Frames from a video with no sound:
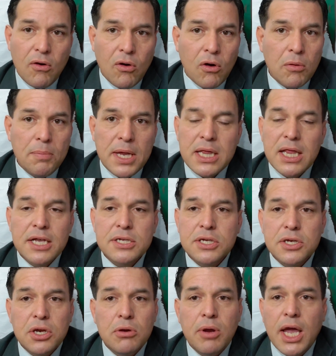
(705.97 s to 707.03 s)
or been
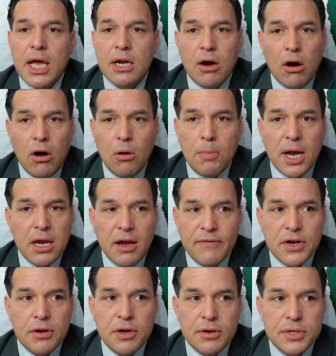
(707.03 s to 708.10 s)
listened to at all by
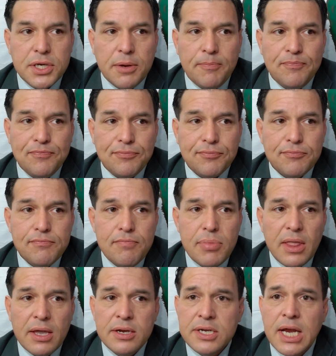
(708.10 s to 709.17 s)
Governor Newsom.
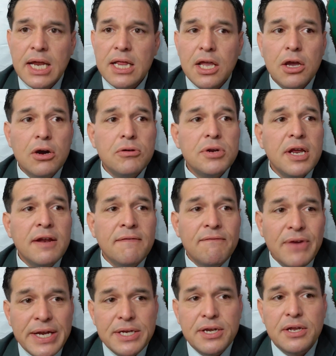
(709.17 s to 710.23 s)
DeLeon
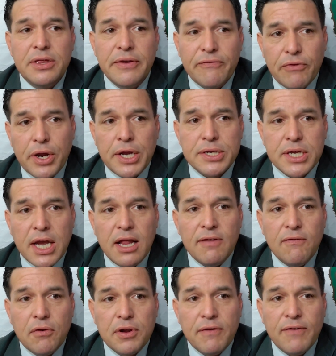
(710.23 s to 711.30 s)
invented the phrase
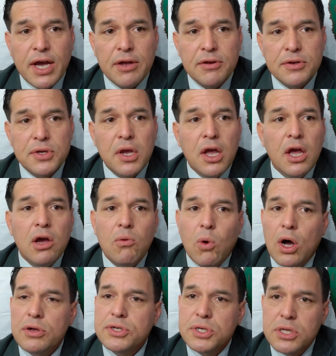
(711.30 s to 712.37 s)
California values
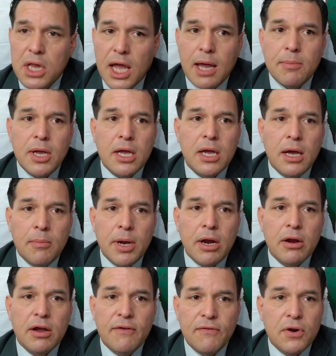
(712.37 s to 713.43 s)
while slamming
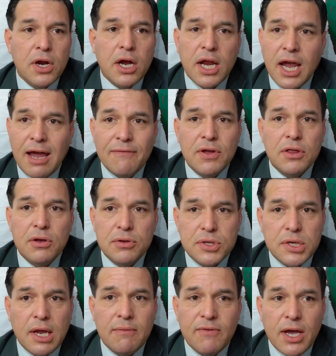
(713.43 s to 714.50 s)
America for not having those
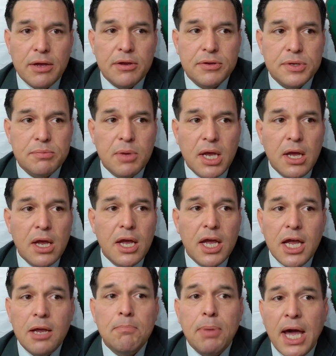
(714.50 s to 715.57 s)
same values.
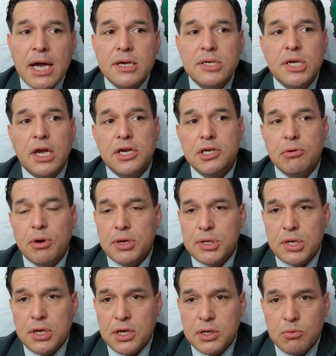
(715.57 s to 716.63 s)
He backed sanctuary
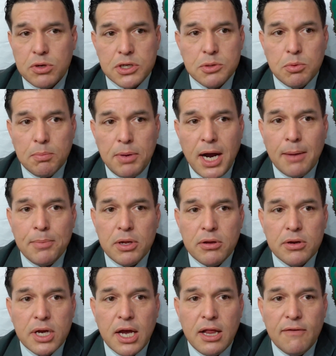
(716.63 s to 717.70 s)
cities, which were
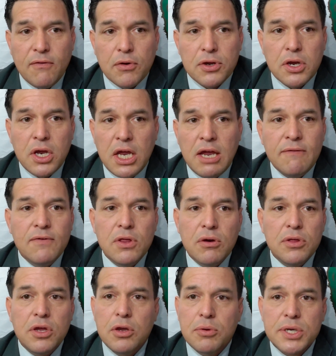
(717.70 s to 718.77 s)
popular in California, even
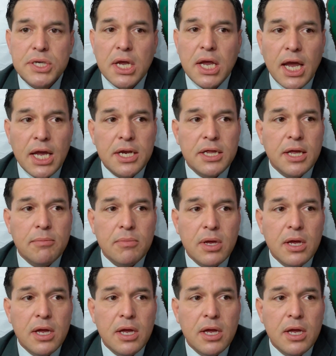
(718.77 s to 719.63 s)
though the USA hated them.